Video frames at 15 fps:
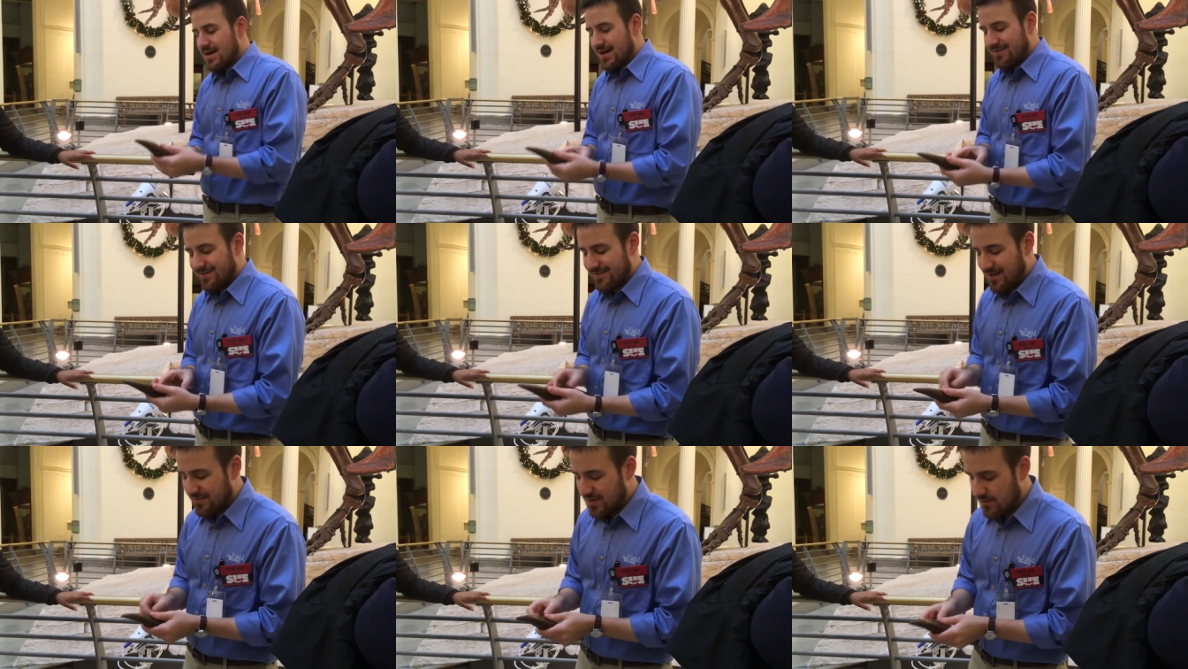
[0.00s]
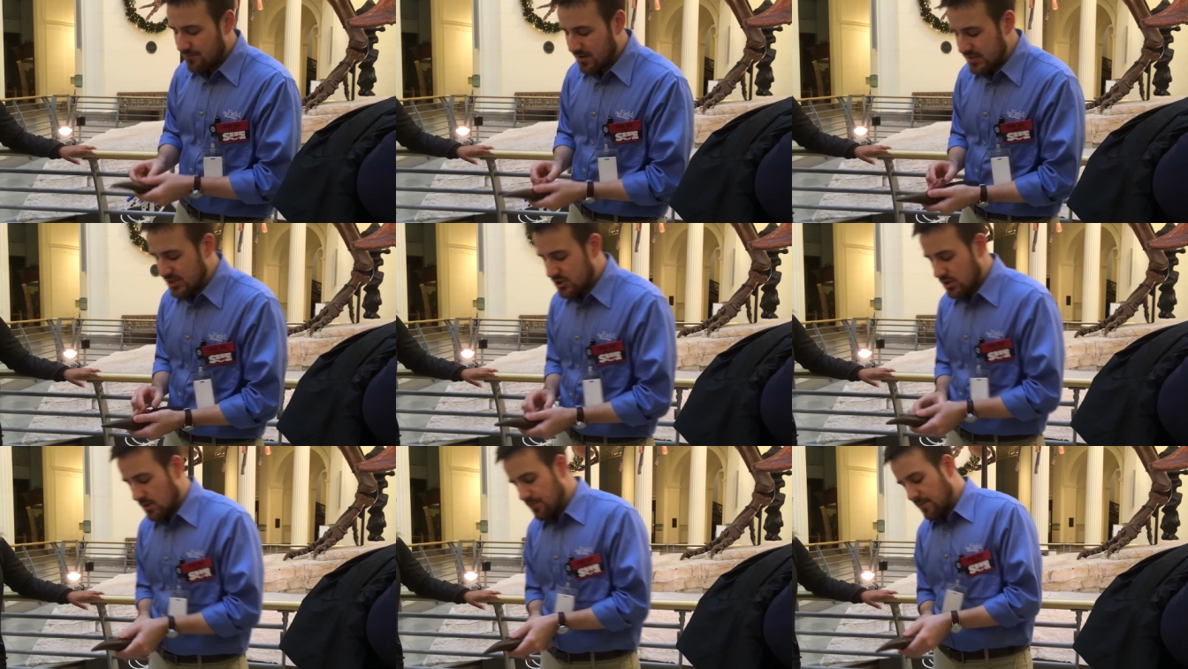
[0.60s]
And there's nothing really
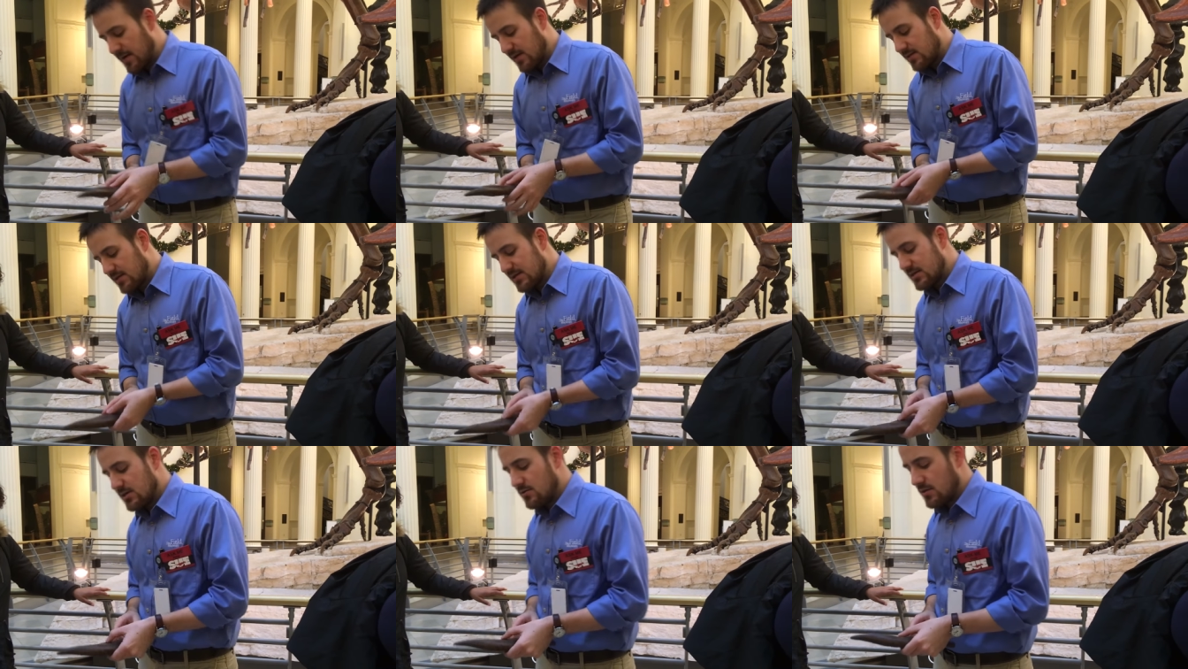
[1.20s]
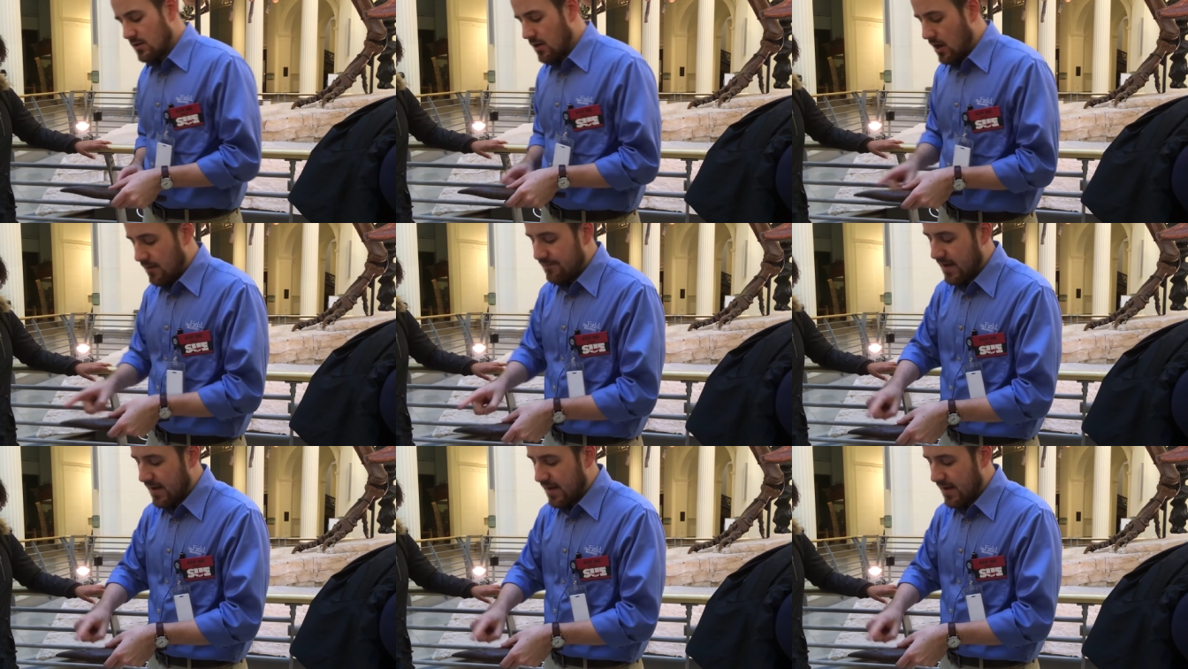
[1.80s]
sharp about this tooth at all.